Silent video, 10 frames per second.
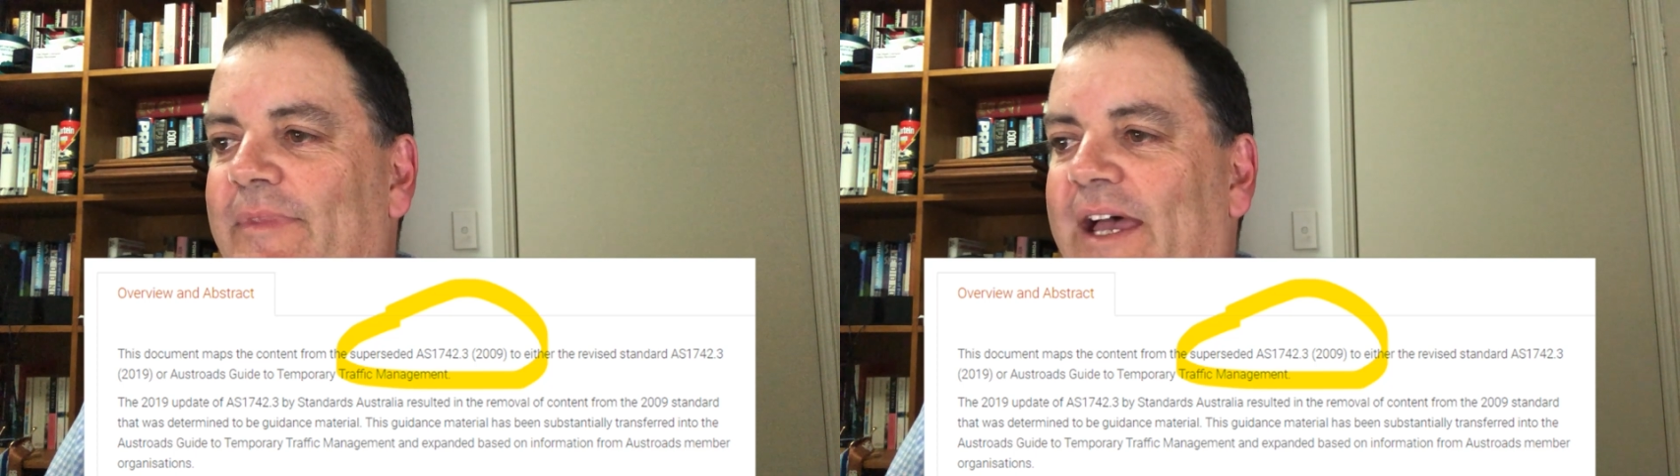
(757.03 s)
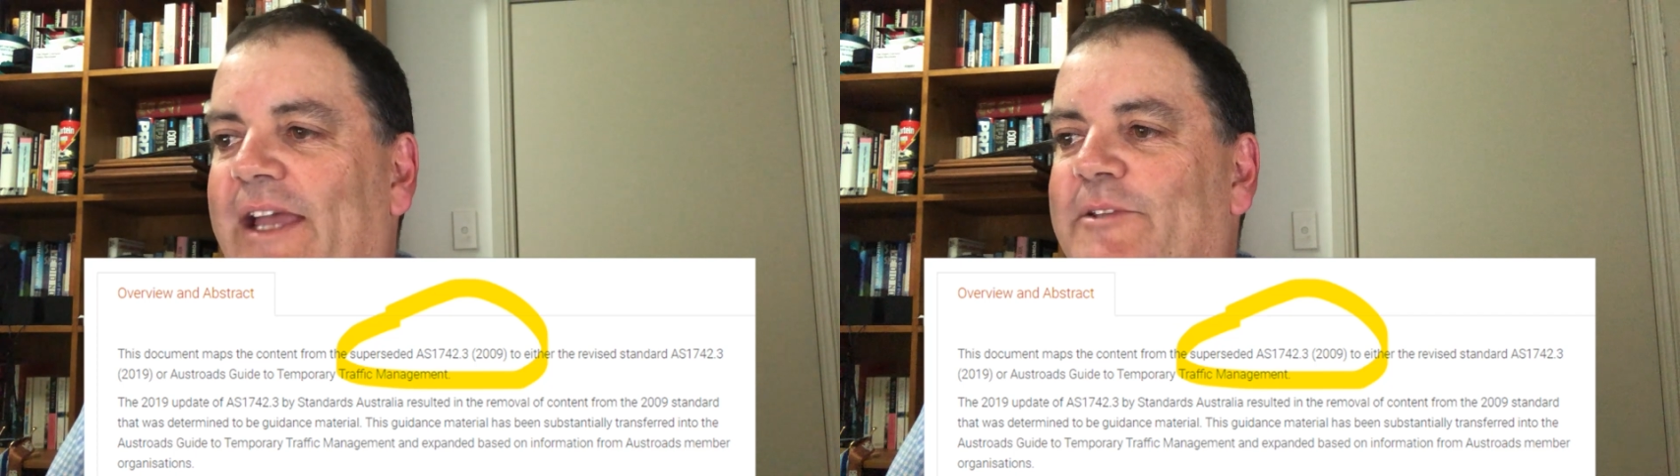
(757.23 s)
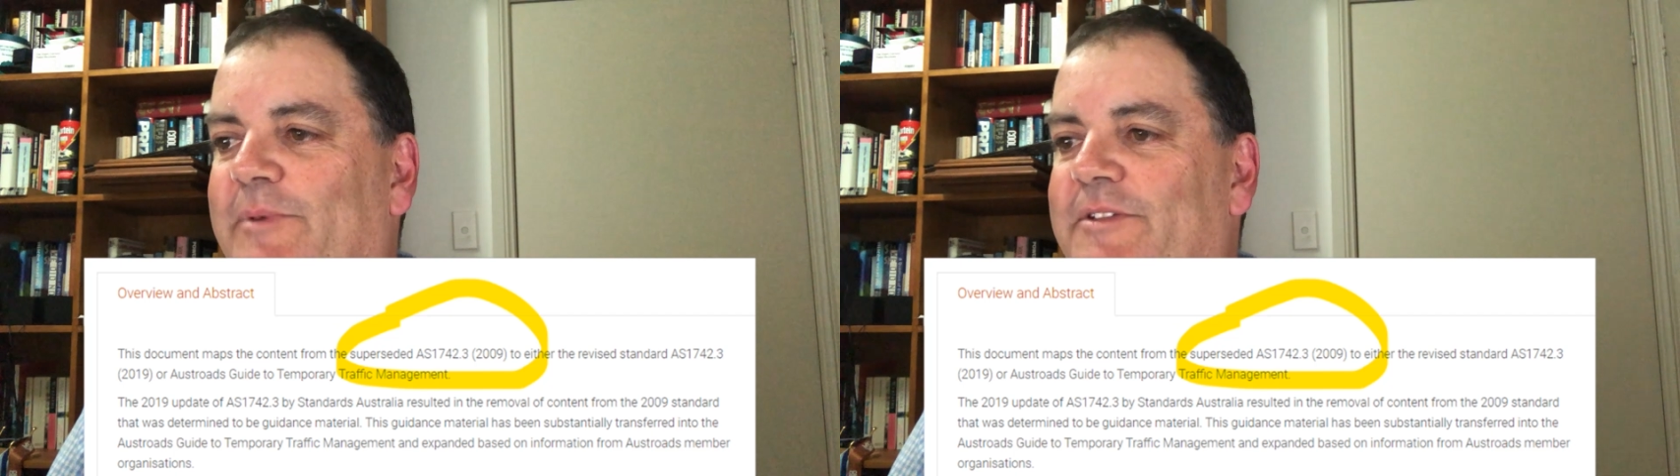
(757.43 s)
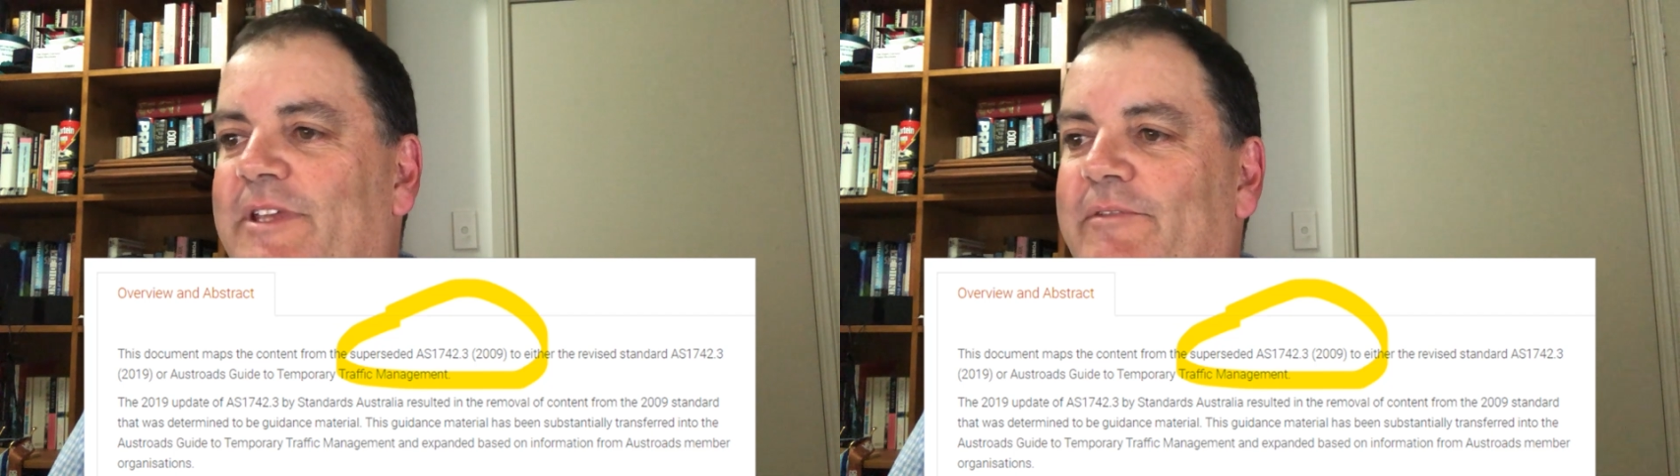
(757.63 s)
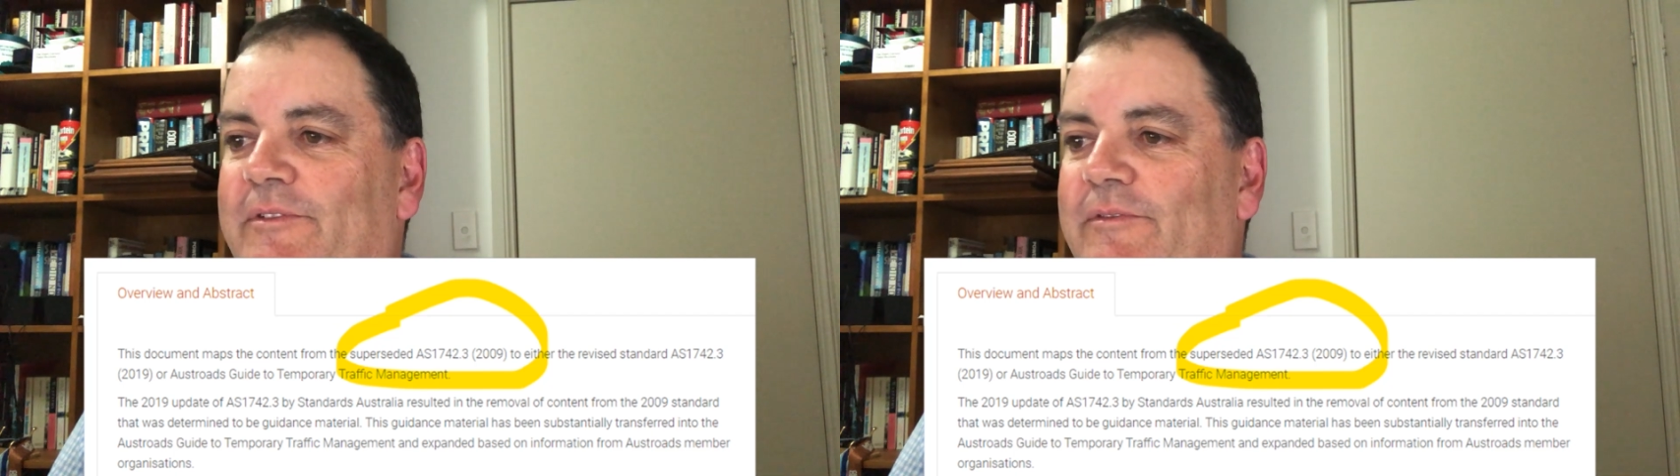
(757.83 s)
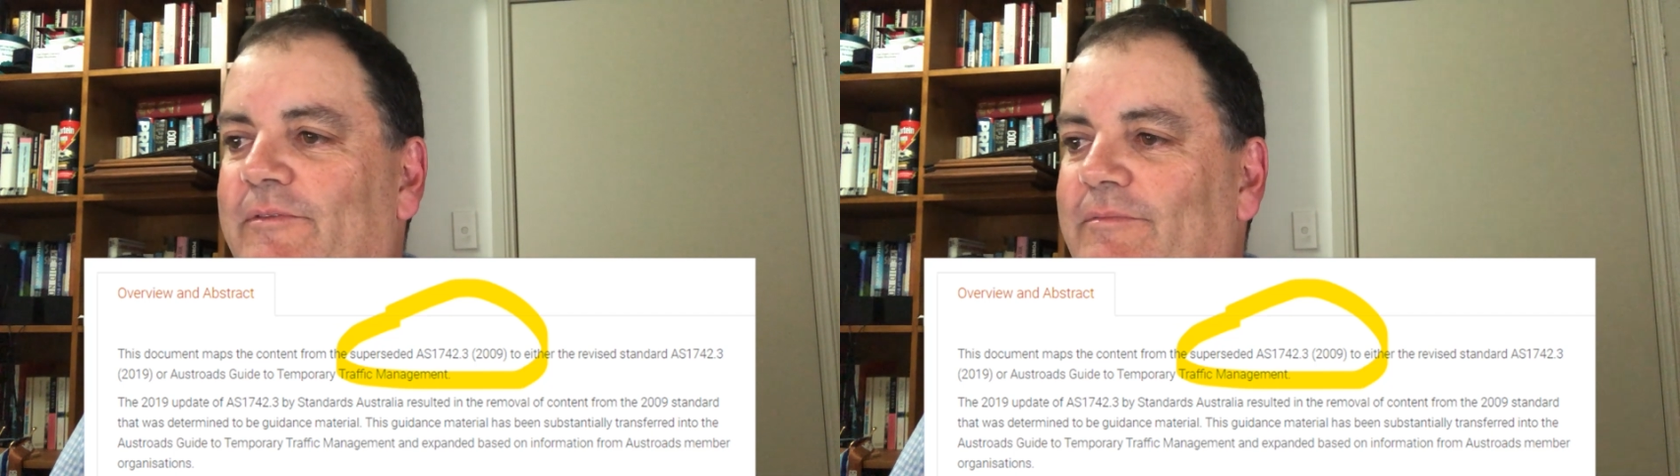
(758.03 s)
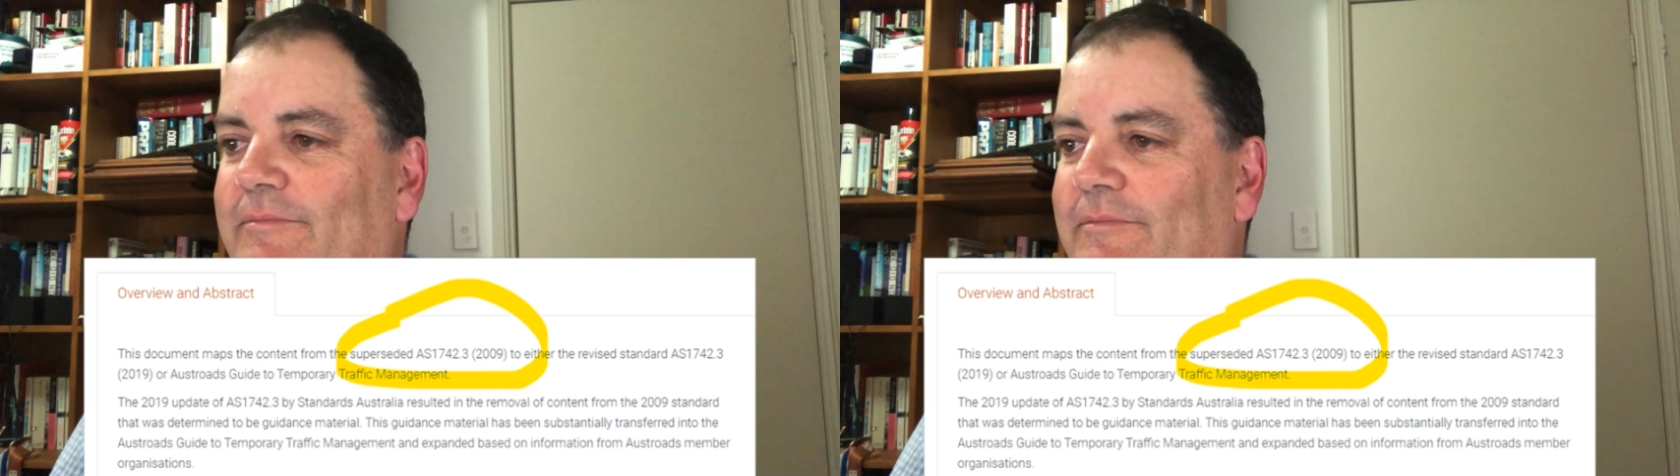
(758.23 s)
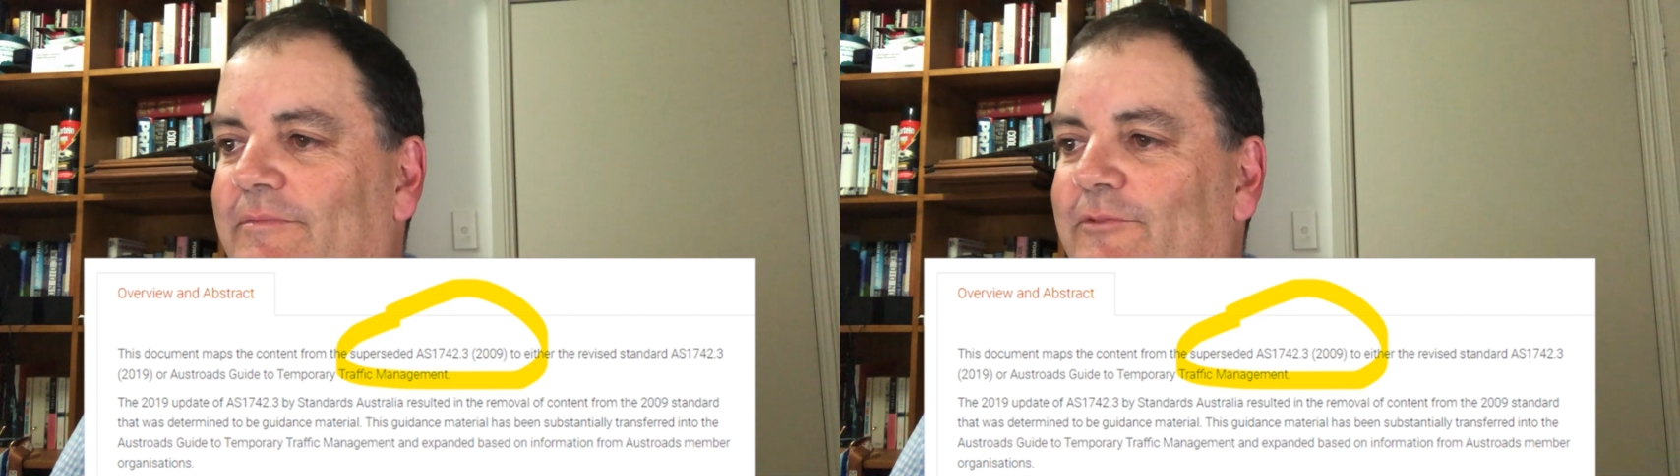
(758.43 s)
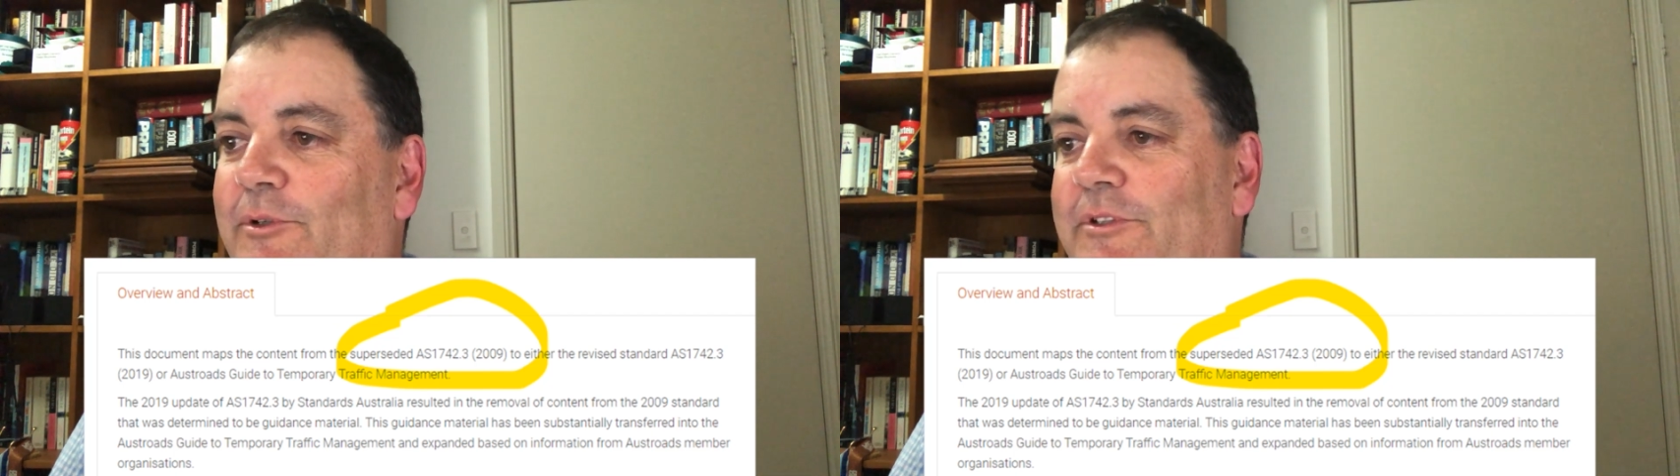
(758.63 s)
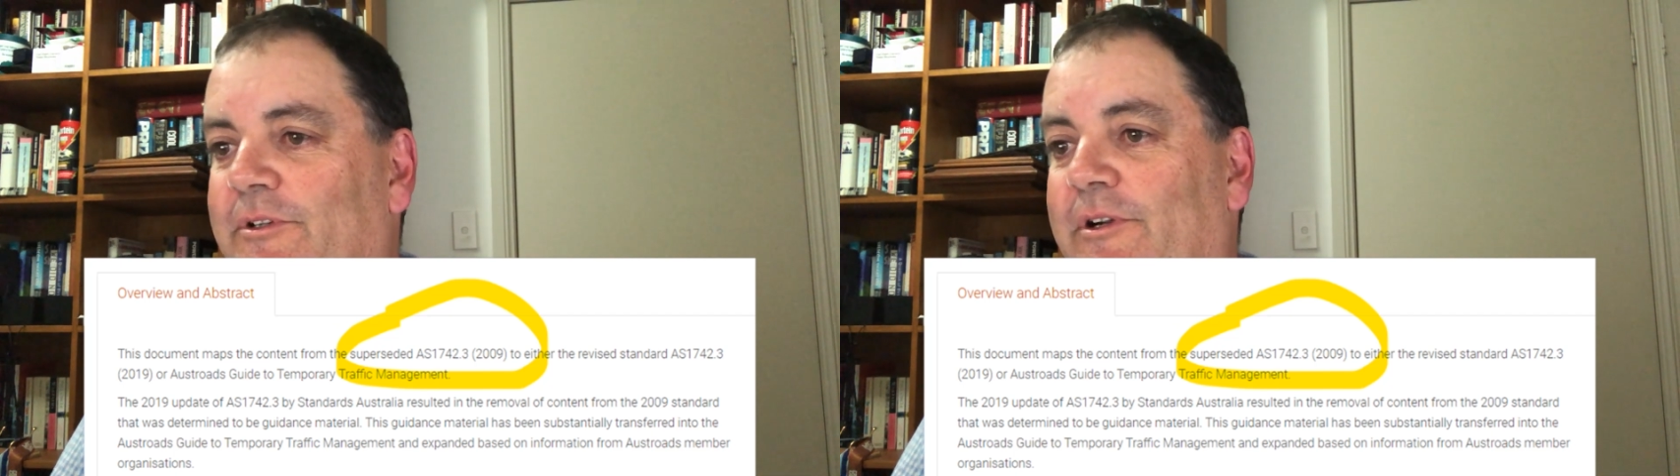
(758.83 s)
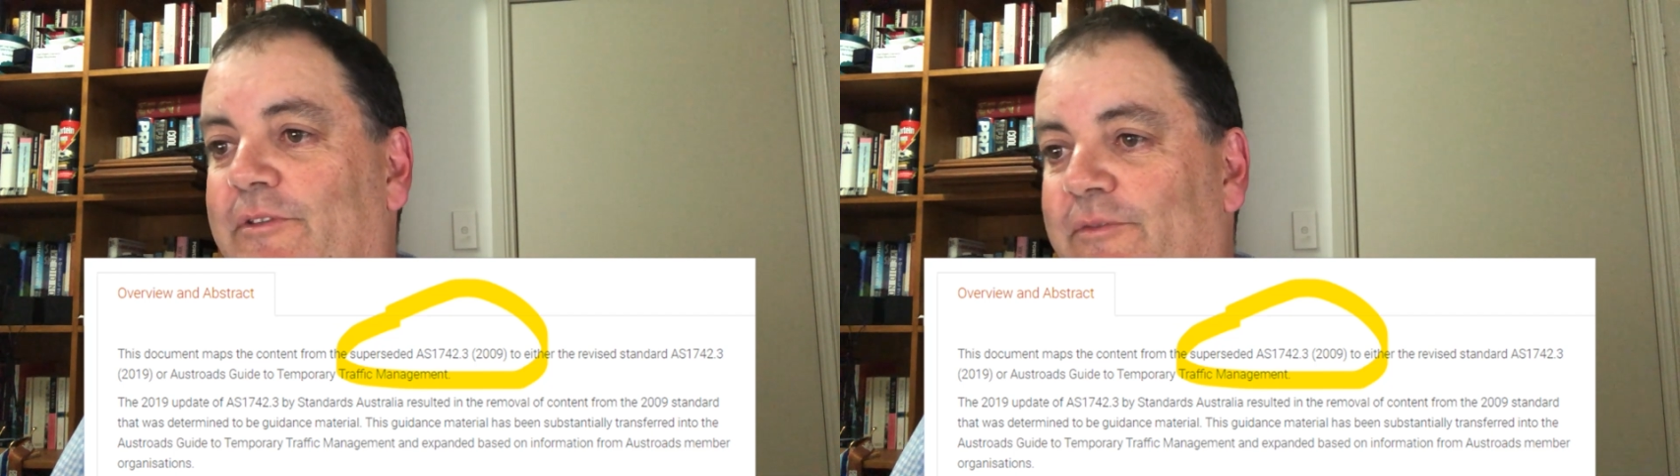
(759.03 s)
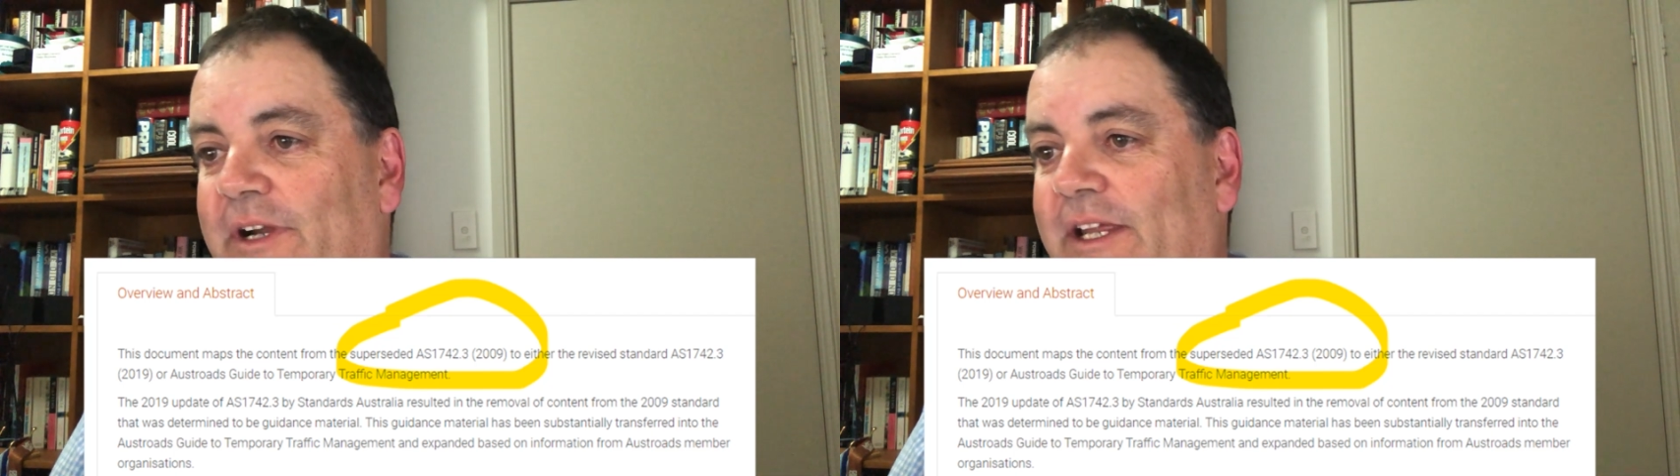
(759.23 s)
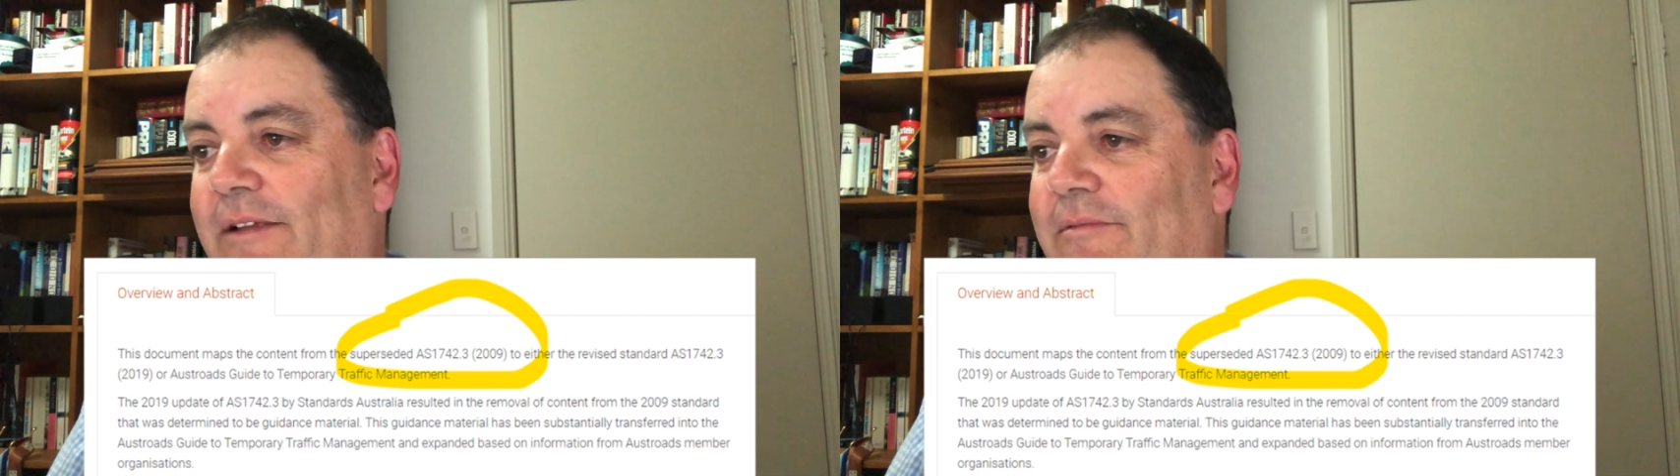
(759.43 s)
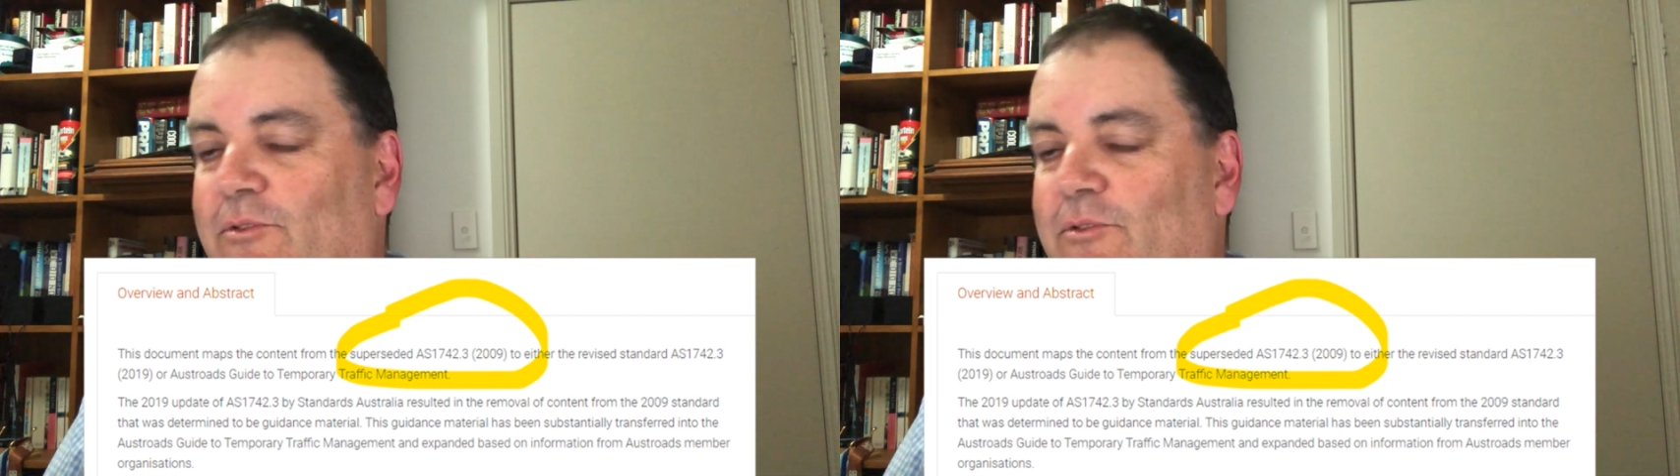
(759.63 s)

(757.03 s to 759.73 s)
AS1742.3,